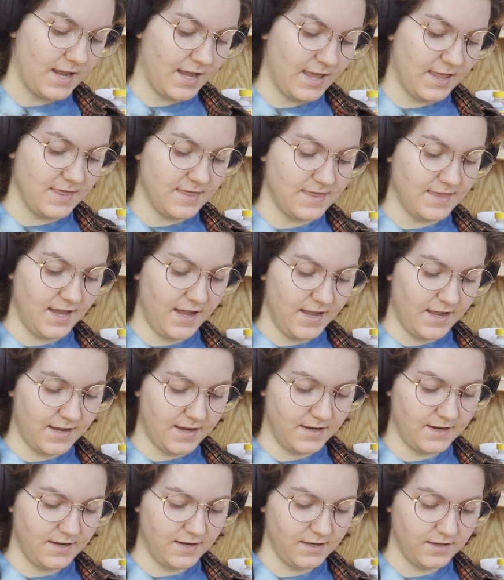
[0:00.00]
And
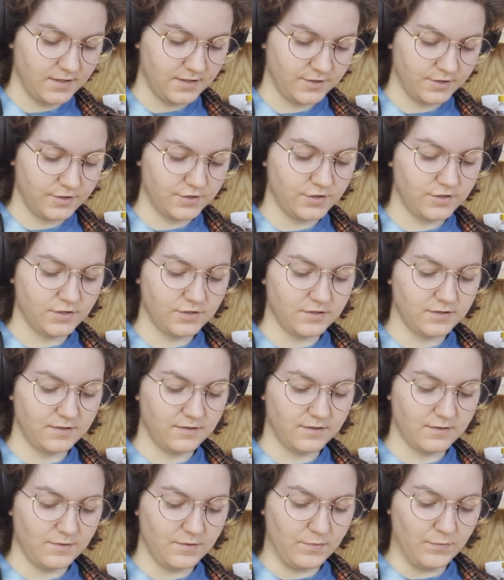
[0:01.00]
then
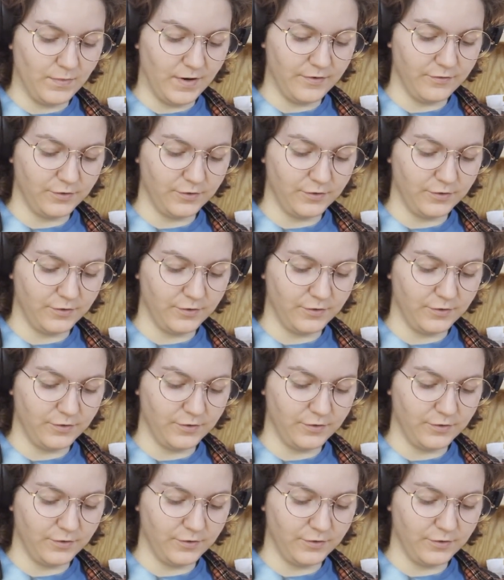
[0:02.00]
my